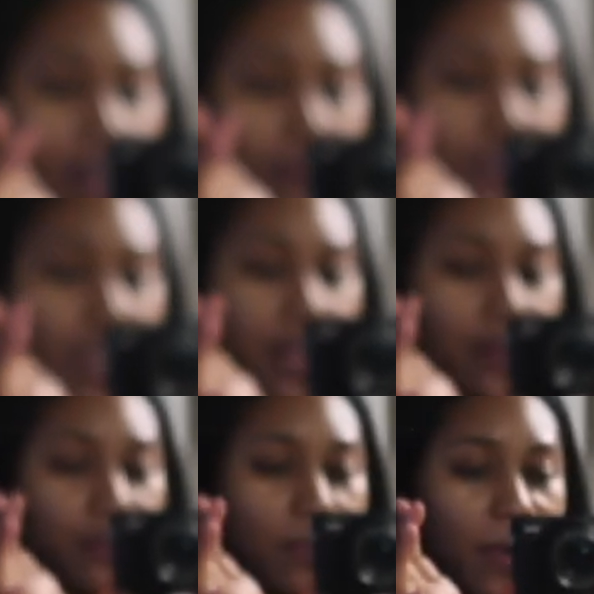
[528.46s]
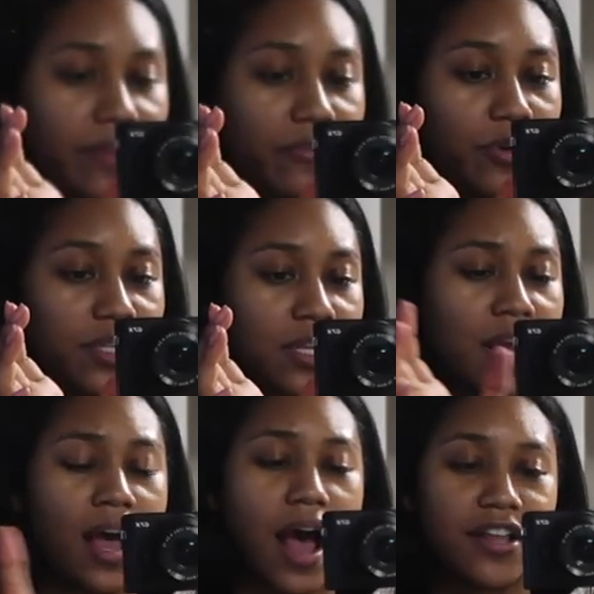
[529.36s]
I was like, ooh, I'm out of focus.
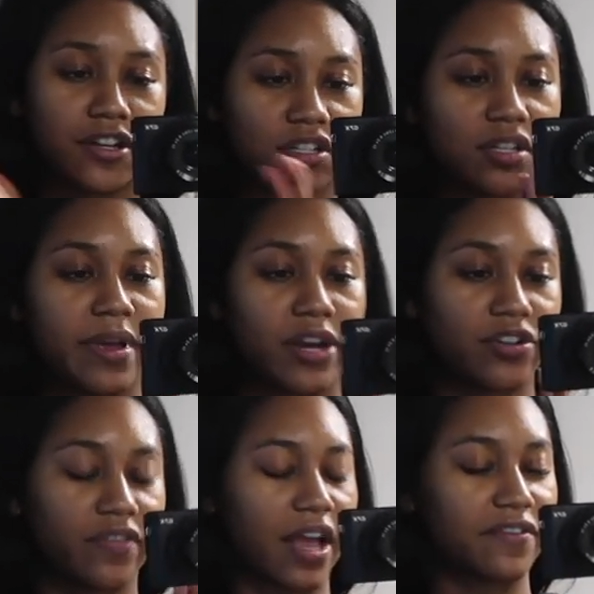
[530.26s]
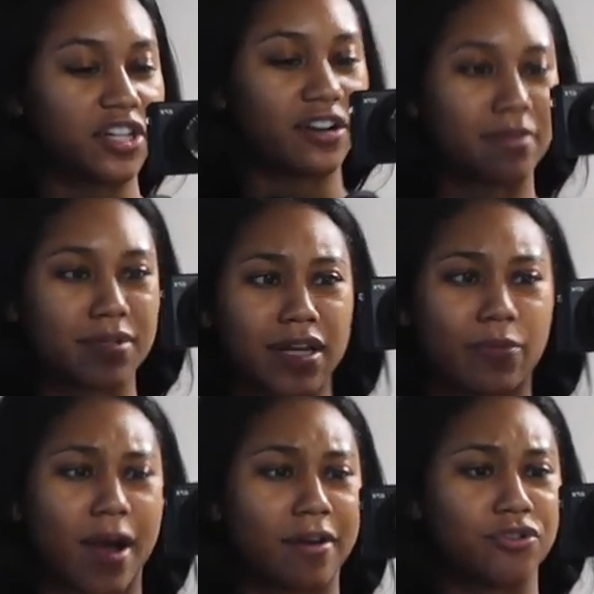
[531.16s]
I talked to the manager of the cafeteria and I was like,
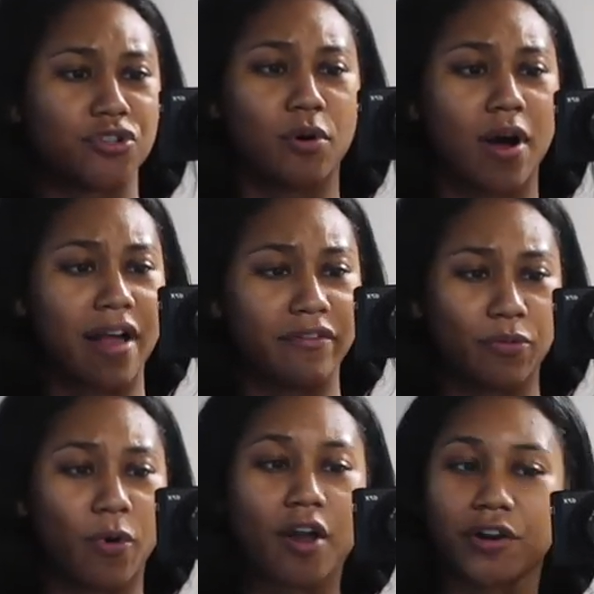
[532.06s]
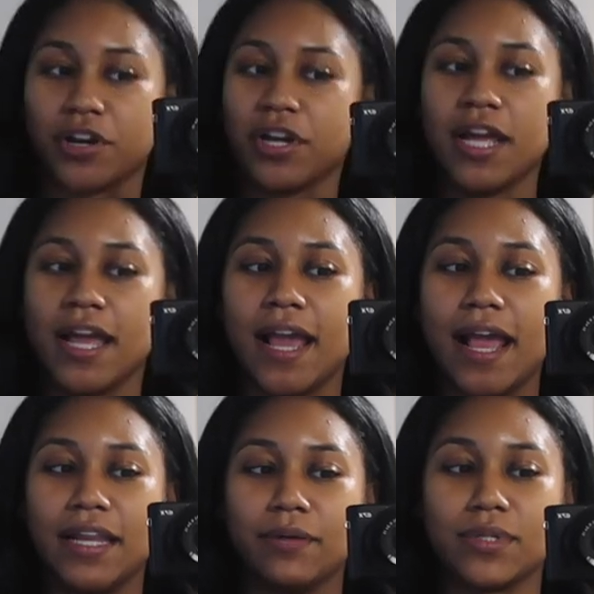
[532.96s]
why don't you all have any water?
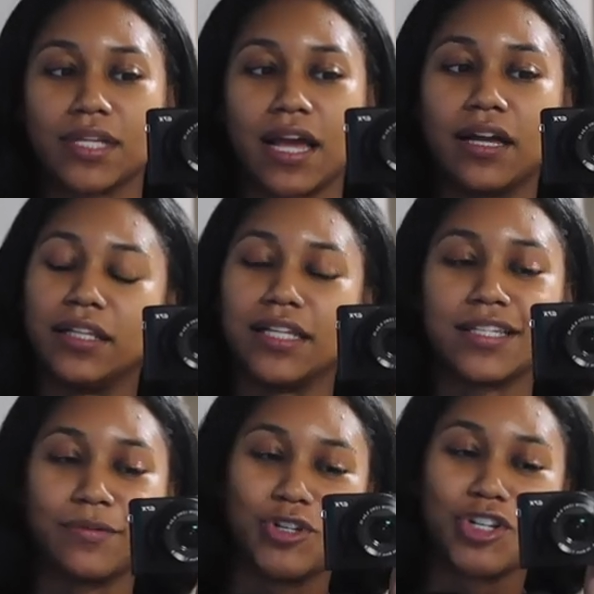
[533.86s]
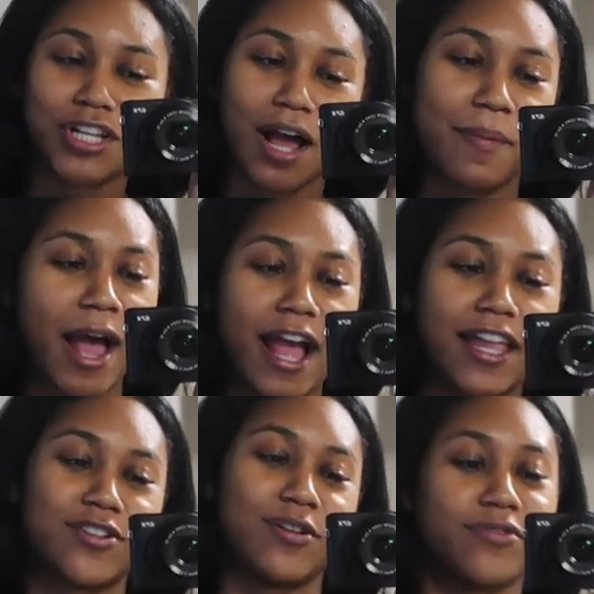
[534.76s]
And he was like, listen, we just got
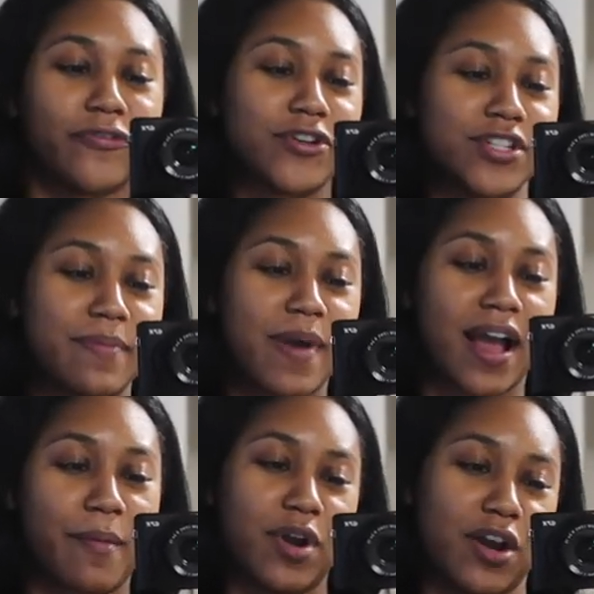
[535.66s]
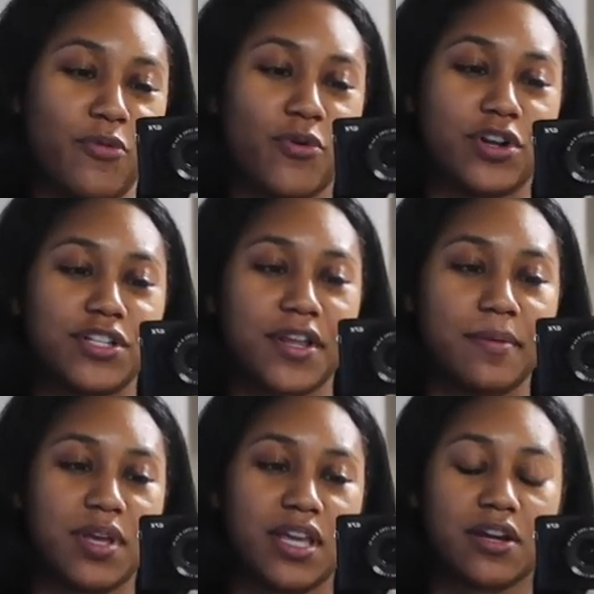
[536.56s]
back. Yesterday was the first day back. I put in an order. It's
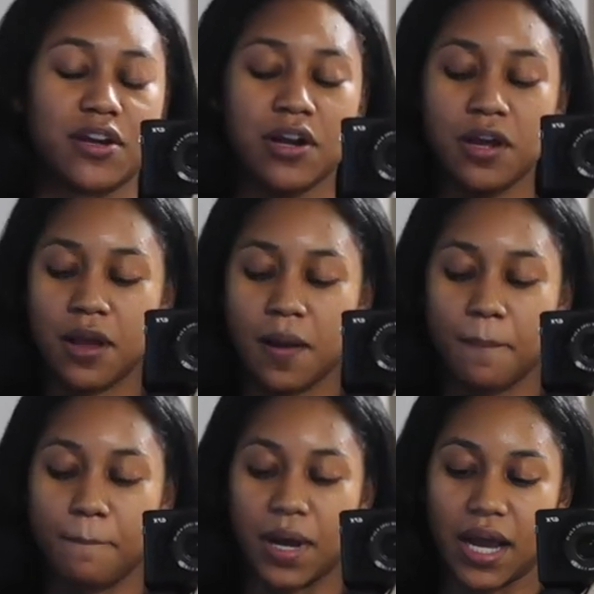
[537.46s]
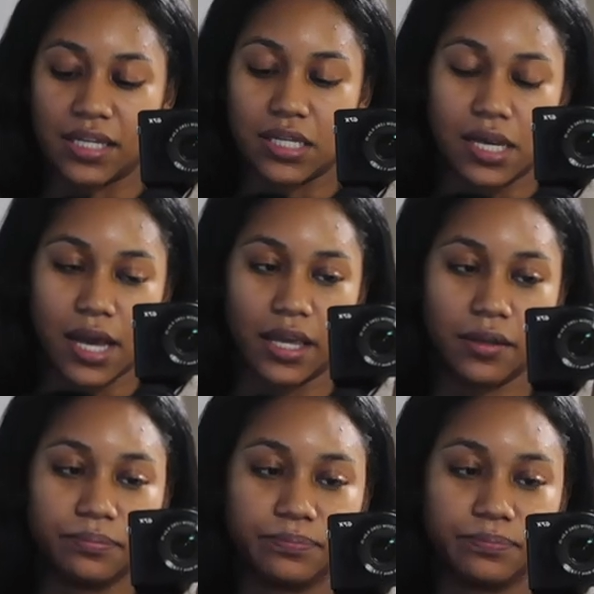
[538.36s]
gonna be here by tonight.